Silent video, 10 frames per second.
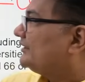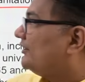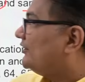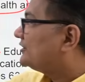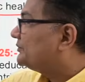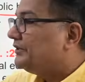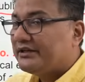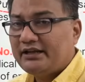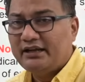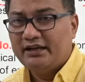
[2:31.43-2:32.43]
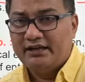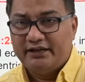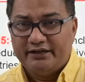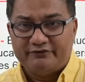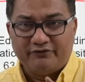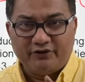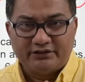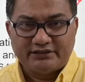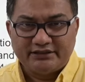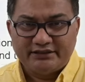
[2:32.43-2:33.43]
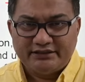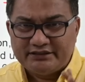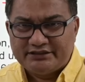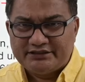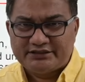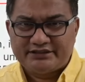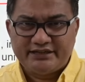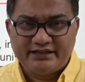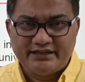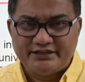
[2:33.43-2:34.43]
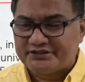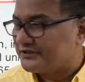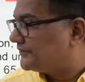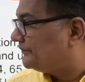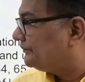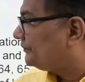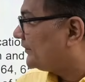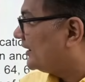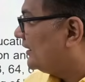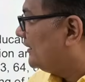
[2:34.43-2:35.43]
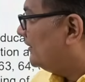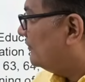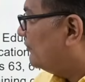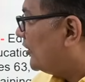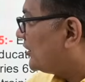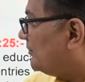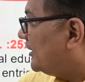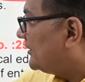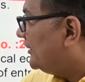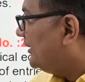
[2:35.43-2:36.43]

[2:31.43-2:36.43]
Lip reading: hospital, it falls under state list. What about